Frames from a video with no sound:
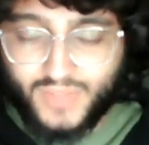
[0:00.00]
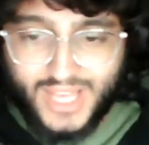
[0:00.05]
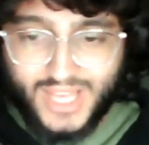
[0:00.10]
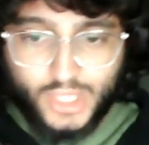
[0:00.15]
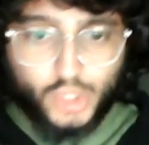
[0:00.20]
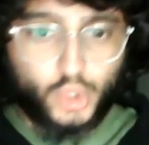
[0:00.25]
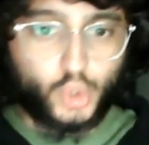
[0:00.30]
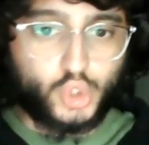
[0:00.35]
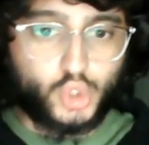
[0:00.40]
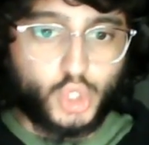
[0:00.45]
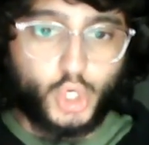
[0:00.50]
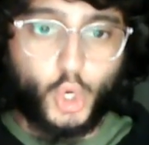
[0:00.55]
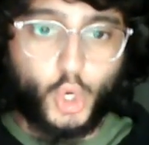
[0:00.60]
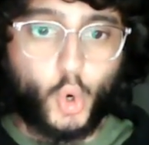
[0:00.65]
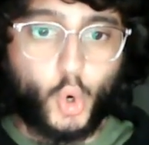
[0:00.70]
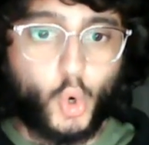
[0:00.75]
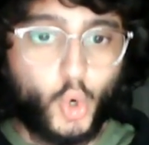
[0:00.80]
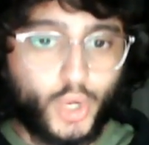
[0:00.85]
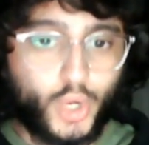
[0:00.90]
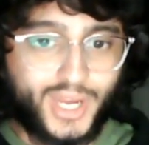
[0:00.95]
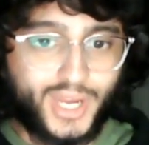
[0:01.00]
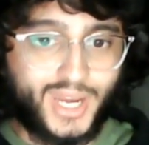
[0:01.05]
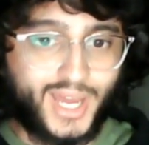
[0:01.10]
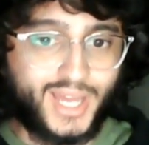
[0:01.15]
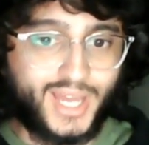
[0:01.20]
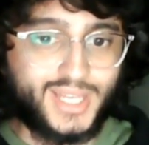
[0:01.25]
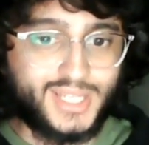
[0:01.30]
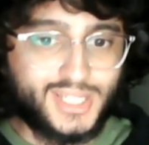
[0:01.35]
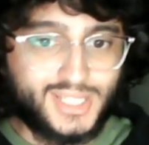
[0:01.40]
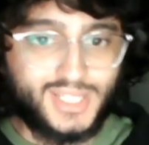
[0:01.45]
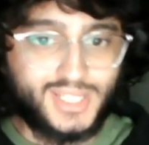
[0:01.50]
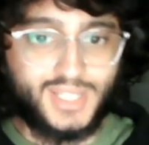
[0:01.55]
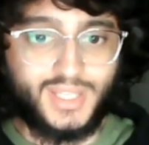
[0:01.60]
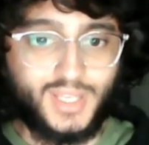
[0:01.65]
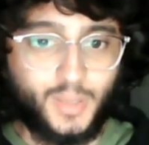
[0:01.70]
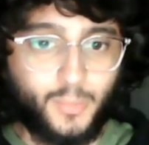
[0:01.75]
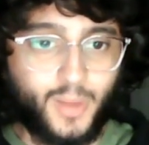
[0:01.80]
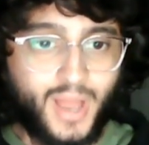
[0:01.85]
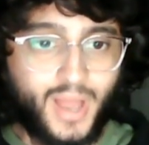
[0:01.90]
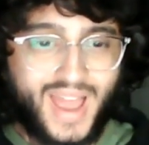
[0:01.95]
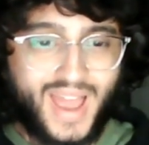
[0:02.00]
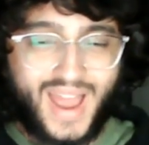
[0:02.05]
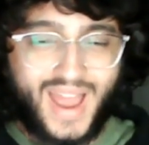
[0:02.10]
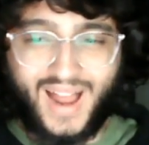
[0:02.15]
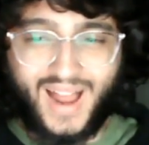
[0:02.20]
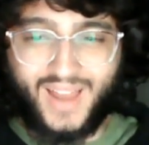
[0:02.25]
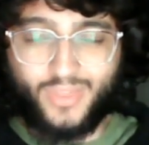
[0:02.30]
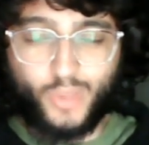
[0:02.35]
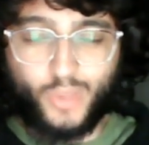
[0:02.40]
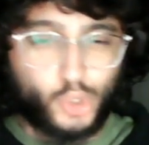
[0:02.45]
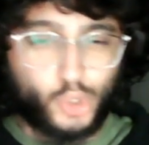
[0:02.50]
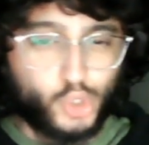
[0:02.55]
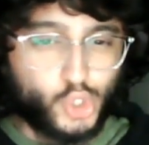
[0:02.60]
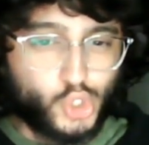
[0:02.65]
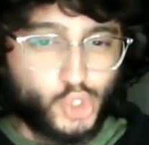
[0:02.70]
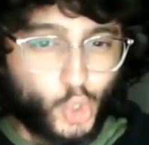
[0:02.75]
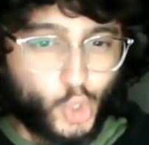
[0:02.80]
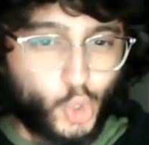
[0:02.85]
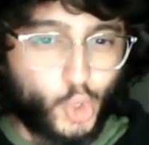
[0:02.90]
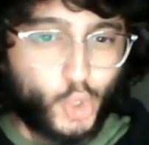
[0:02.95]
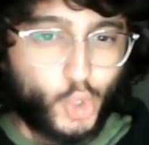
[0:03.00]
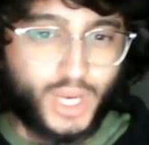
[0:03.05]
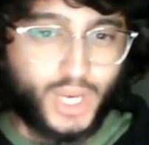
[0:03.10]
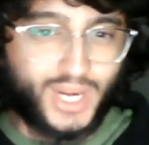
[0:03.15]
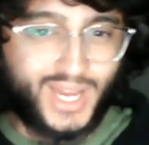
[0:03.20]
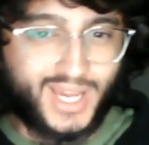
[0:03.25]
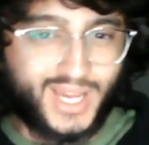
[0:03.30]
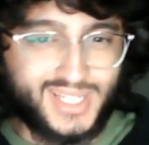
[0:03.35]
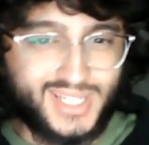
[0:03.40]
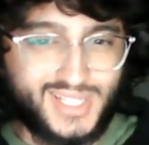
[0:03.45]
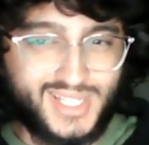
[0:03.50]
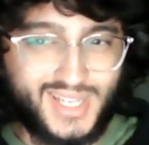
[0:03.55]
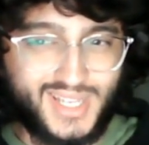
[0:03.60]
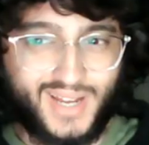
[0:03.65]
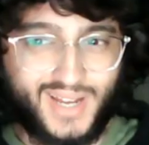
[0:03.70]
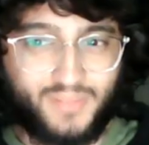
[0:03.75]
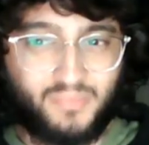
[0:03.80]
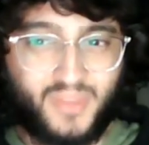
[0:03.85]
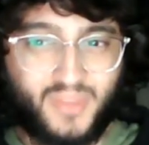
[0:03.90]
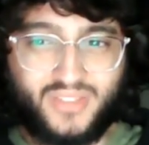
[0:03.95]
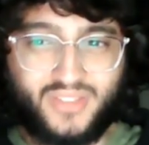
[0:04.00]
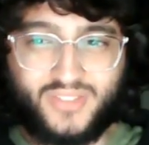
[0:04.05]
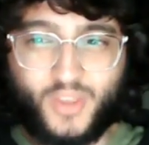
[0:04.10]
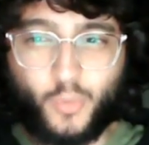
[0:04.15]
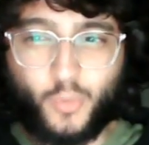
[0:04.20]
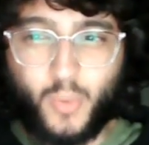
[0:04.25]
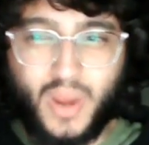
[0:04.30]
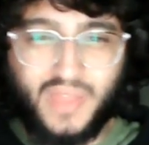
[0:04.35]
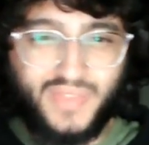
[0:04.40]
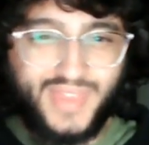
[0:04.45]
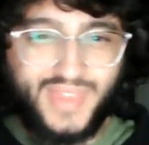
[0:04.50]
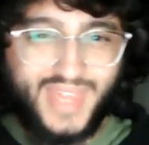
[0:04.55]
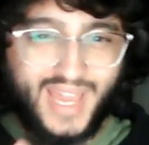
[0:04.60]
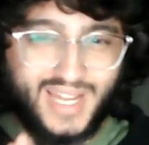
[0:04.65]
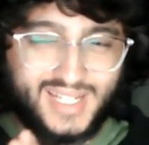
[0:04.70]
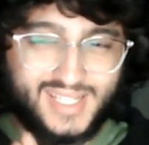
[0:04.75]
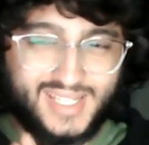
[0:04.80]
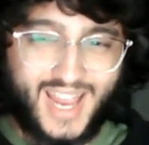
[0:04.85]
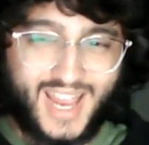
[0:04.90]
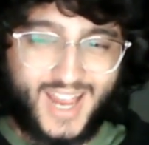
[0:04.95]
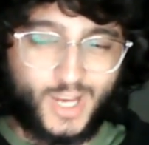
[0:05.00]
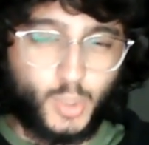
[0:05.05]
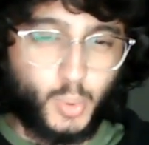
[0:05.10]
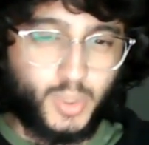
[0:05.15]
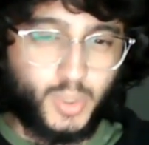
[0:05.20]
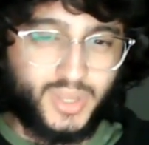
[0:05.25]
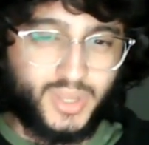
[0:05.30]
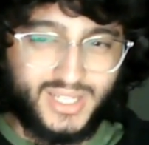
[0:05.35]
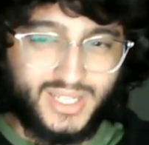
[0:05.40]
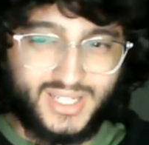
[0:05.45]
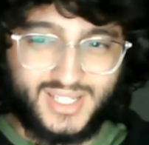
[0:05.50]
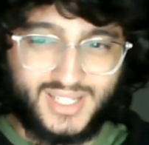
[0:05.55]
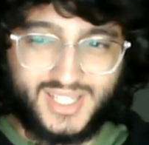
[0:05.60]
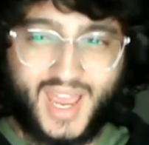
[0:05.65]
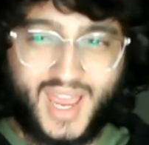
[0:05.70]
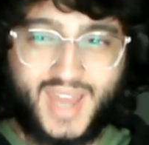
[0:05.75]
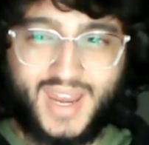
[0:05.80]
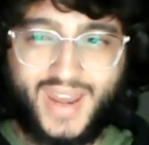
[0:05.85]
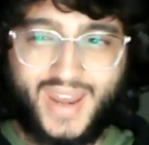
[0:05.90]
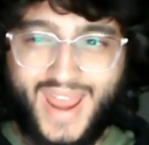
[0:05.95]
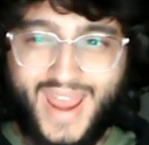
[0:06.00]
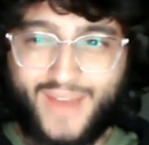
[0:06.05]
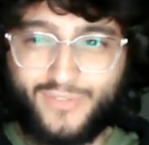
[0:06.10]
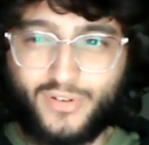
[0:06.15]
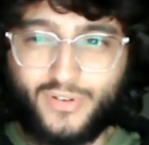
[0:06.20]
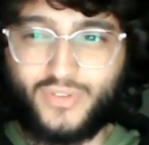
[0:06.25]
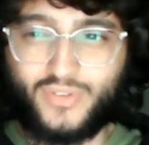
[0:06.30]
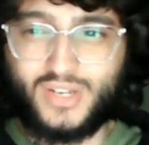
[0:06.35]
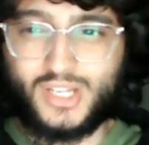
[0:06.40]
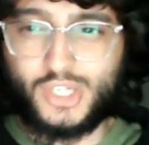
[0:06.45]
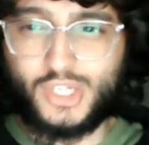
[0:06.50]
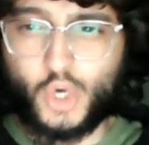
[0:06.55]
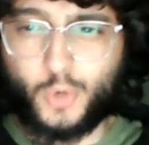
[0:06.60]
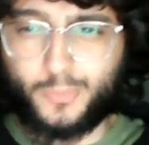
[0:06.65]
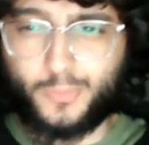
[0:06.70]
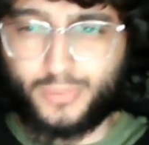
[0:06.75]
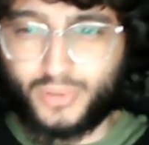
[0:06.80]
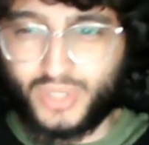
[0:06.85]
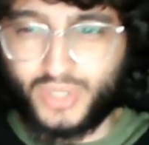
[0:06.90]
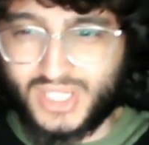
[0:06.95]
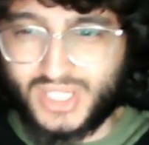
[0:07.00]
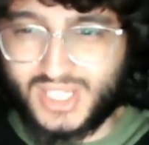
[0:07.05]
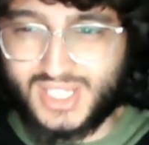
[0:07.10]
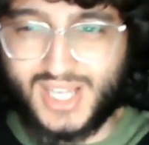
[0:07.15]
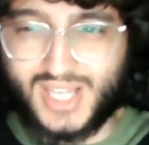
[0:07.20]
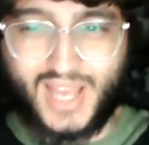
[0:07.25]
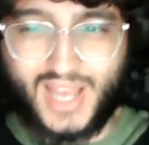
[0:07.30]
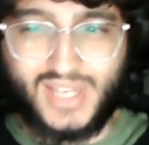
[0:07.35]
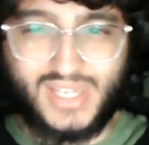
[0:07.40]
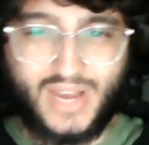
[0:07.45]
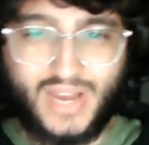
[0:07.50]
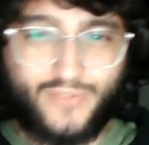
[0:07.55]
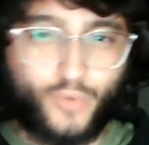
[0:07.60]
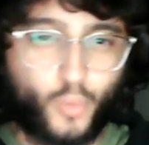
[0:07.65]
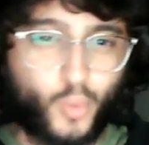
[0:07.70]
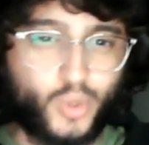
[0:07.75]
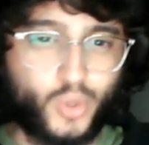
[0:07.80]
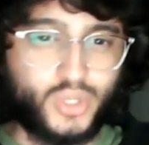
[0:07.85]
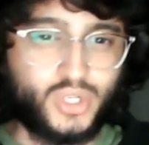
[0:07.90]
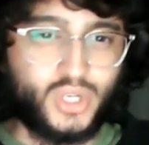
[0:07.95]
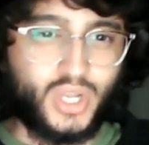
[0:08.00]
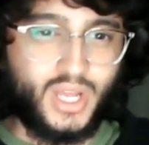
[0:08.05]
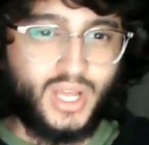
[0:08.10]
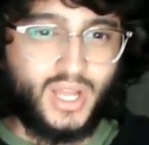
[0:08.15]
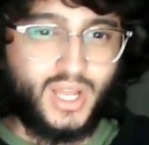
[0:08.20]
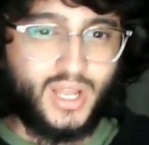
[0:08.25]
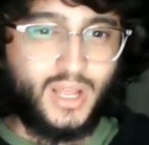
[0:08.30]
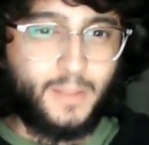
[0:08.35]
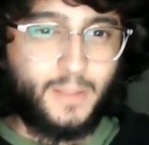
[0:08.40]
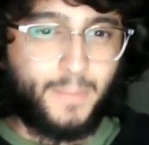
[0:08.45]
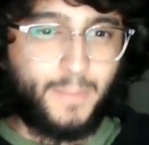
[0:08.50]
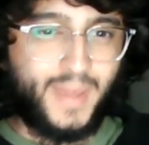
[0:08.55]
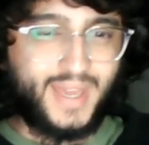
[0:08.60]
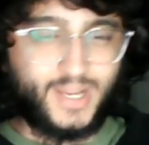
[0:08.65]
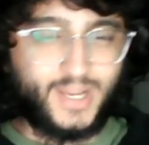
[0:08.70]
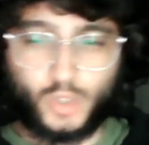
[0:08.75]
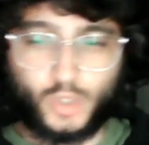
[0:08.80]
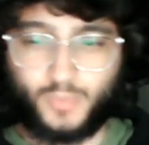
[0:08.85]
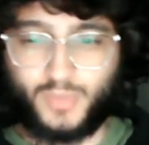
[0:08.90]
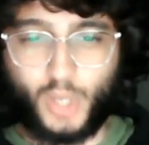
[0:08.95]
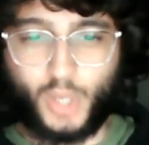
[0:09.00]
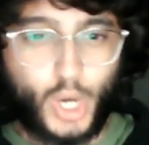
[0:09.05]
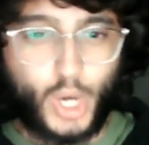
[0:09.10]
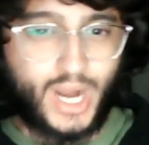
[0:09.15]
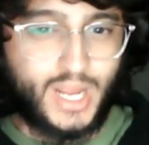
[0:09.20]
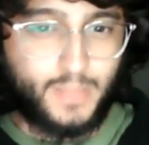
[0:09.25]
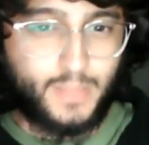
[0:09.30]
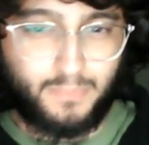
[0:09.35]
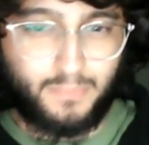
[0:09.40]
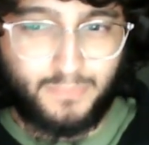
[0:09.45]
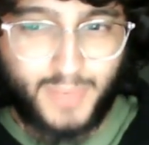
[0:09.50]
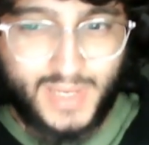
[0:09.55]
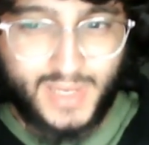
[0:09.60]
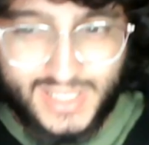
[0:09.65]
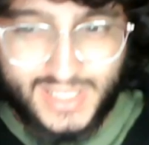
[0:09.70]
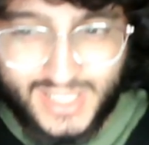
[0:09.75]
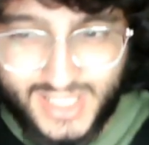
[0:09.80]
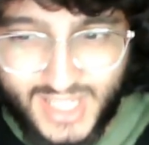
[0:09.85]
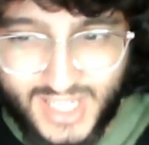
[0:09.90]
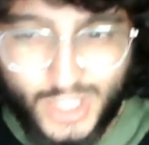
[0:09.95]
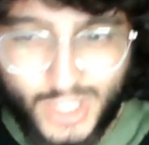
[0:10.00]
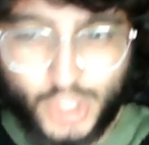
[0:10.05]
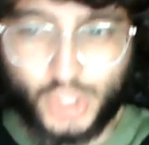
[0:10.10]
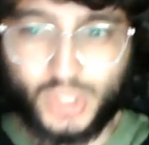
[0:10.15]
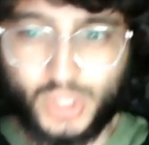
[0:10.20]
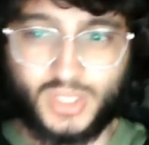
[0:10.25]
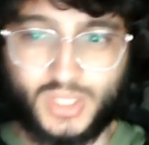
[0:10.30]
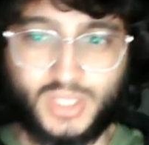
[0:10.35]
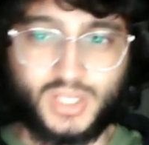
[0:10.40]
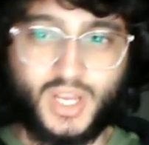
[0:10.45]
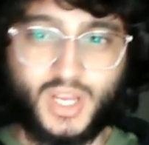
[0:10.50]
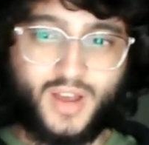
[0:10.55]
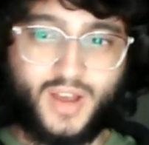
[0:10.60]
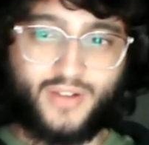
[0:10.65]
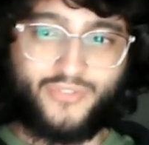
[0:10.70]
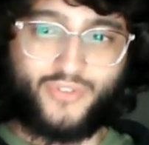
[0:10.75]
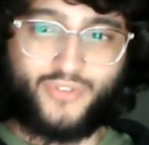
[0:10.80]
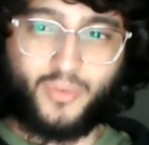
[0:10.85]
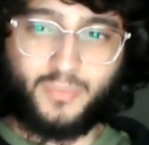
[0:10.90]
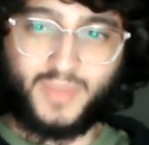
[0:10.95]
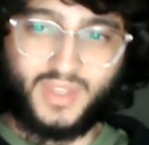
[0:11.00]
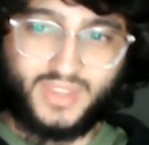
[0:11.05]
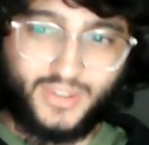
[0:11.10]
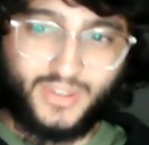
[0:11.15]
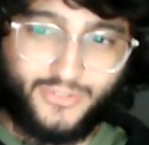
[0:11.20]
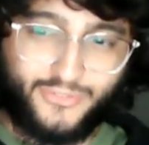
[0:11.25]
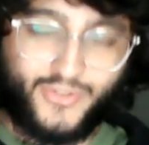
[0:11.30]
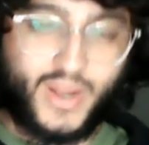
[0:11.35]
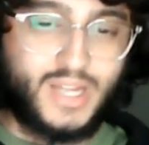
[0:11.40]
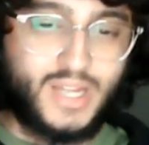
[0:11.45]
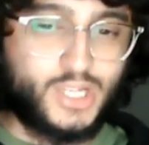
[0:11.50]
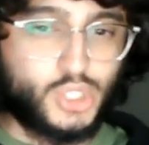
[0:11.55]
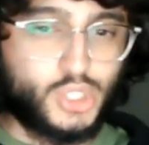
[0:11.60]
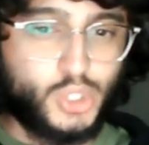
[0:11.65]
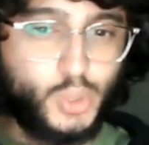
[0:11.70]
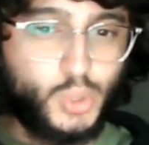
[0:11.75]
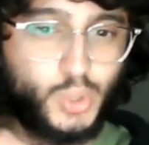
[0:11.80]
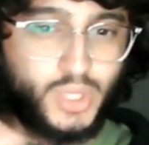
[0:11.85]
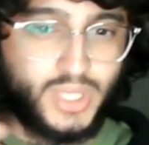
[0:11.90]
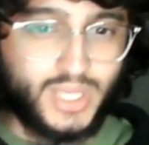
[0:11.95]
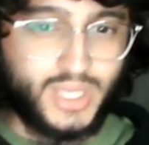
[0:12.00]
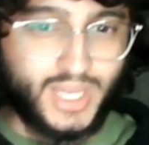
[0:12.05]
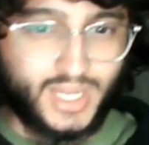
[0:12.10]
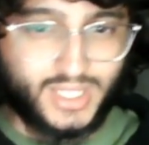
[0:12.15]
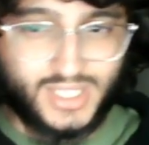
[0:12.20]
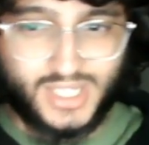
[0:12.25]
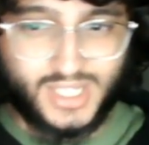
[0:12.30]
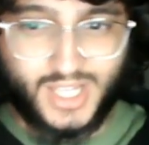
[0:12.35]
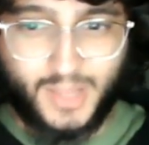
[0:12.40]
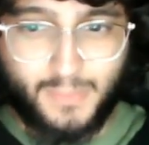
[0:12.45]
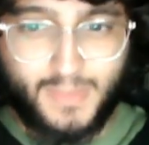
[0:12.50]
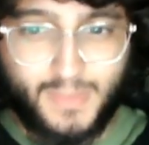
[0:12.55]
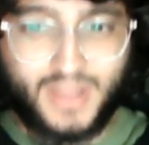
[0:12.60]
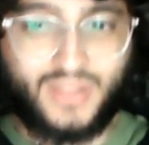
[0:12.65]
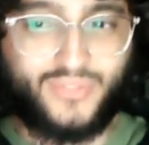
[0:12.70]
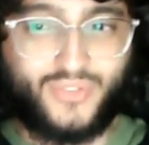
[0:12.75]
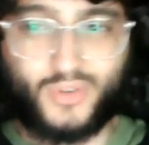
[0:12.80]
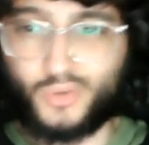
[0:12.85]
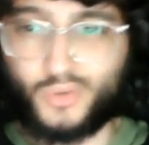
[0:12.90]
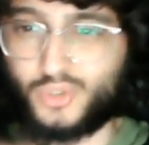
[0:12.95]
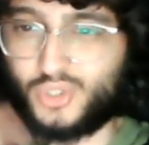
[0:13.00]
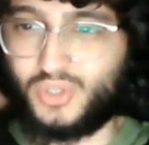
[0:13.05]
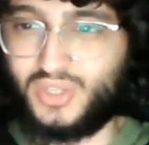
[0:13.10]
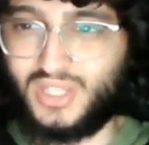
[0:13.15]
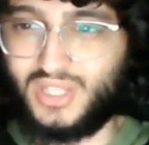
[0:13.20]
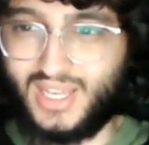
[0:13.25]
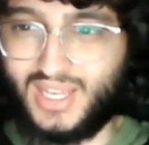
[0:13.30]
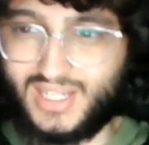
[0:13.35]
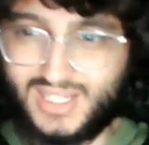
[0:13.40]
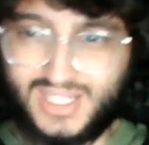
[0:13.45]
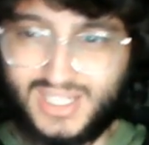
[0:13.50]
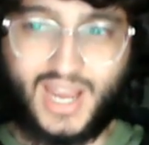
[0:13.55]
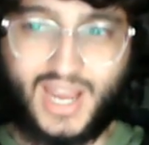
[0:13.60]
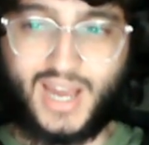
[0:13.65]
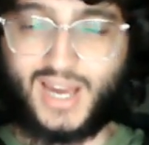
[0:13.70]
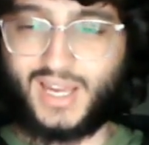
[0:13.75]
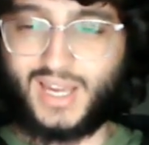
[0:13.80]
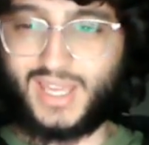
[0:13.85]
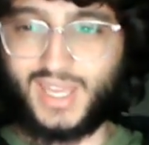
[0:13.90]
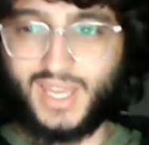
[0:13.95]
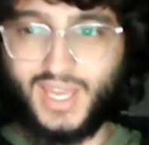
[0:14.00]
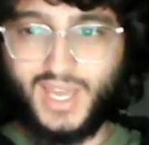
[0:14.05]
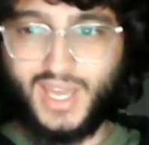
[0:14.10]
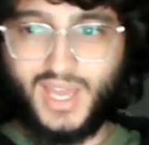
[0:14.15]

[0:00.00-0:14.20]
such an organized team, and not just organized yet. The way they attack with intent and everything is so precise. Everyone picks up the right positions from the defense to the midfield to the attack.